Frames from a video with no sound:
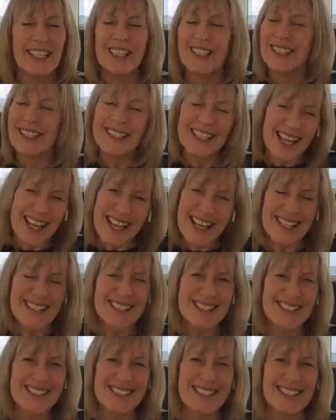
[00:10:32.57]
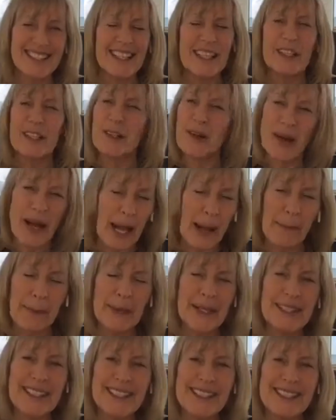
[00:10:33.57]
Yes, your
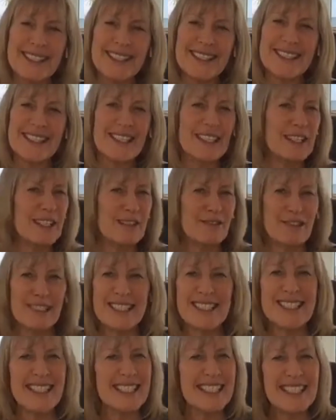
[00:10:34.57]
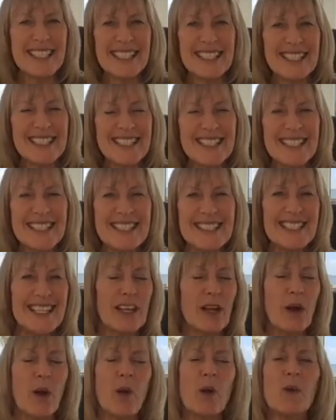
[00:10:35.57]
happiness, resilience,
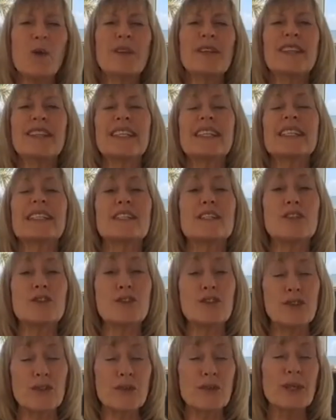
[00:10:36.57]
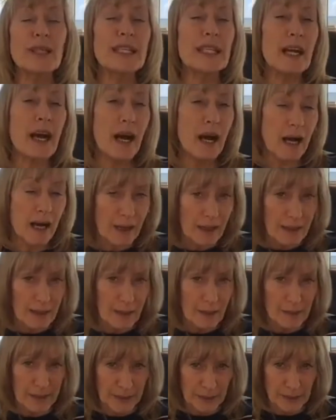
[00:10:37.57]
all the things that truly are
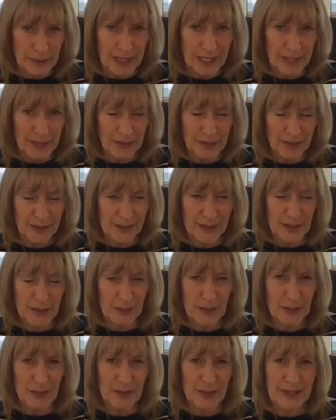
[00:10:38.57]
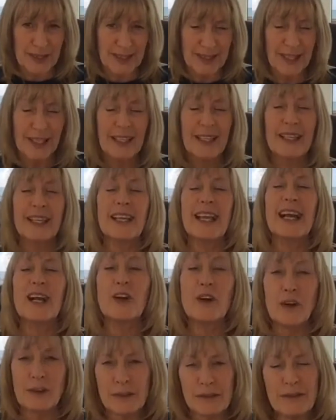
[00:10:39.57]
built in at source.
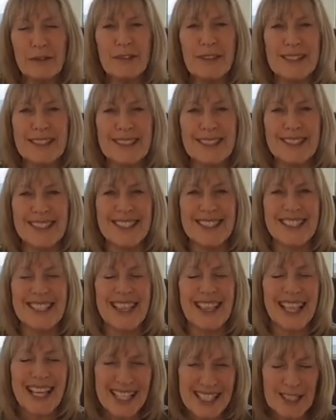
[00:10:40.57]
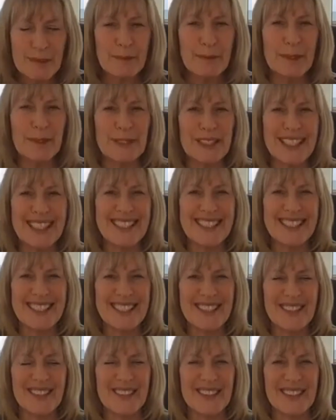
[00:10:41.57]
Confidence, that's built in at
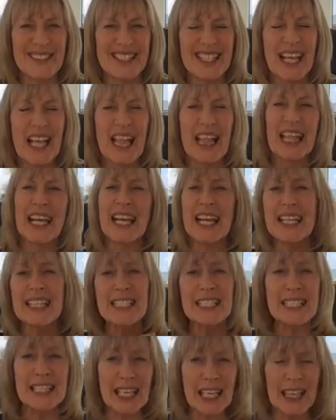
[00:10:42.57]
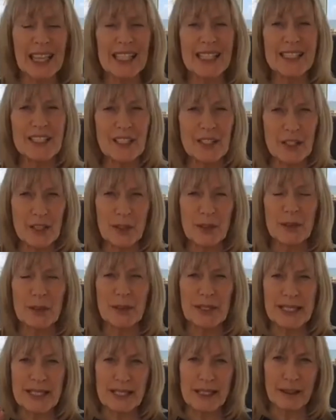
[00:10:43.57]
source. That has nothing to do
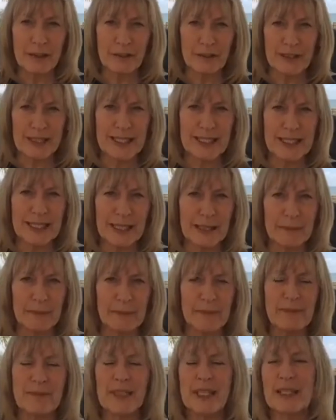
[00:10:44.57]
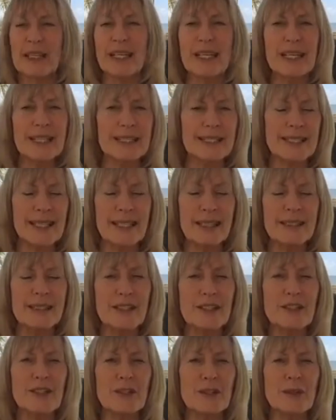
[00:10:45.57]
with self-esteem. That has nothing to
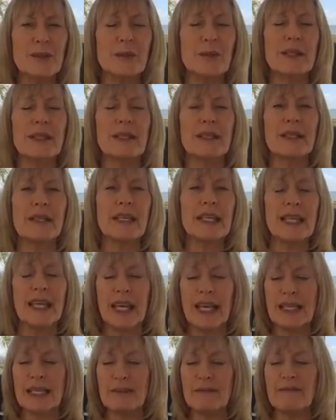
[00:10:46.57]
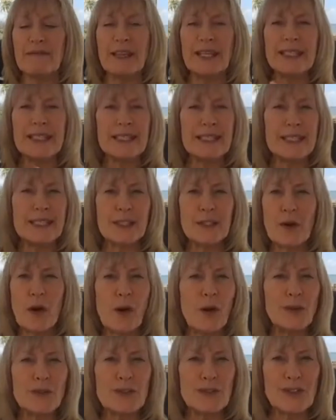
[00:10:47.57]
do with an invented
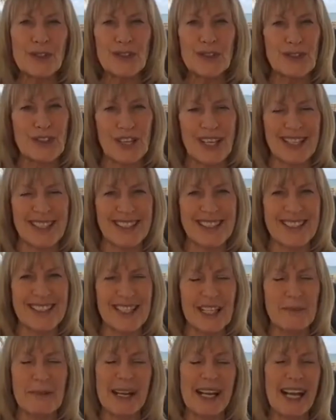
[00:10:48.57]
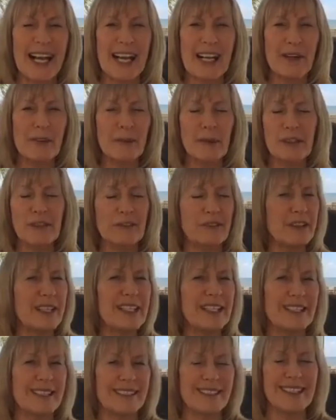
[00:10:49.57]
construct about how we
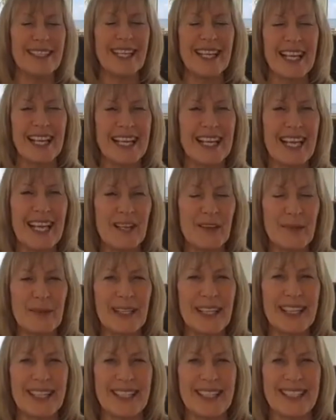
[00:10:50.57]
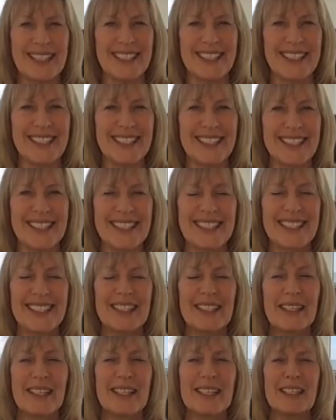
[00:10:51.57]
feel and how we think.
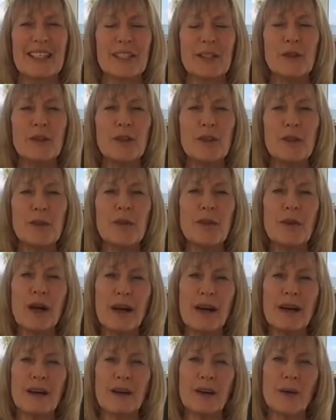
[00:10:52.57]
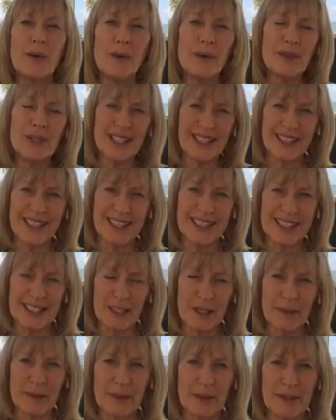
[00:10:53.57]
So you are all the things that are
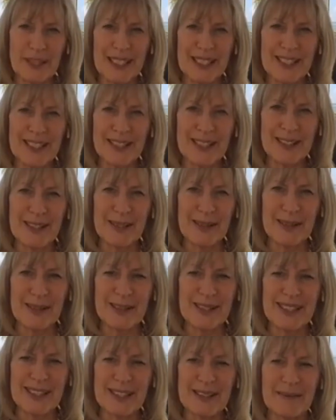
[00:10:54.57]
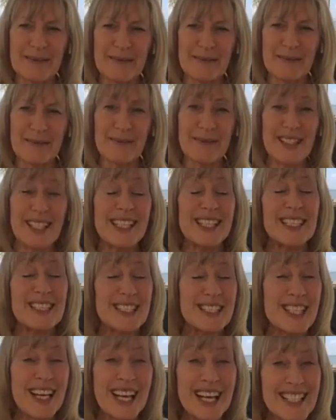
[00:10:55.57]
built in at source,
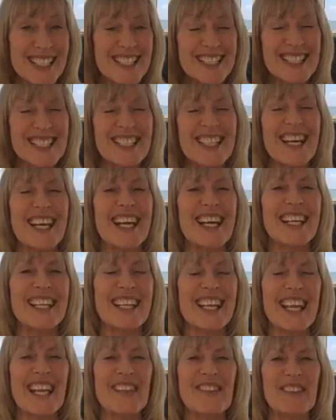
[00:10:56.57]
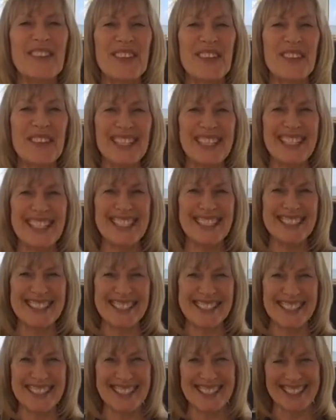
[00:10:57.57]
just like everyone
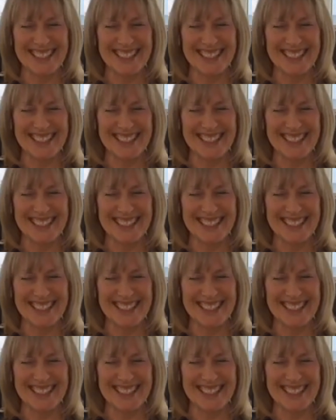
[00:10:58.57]
else.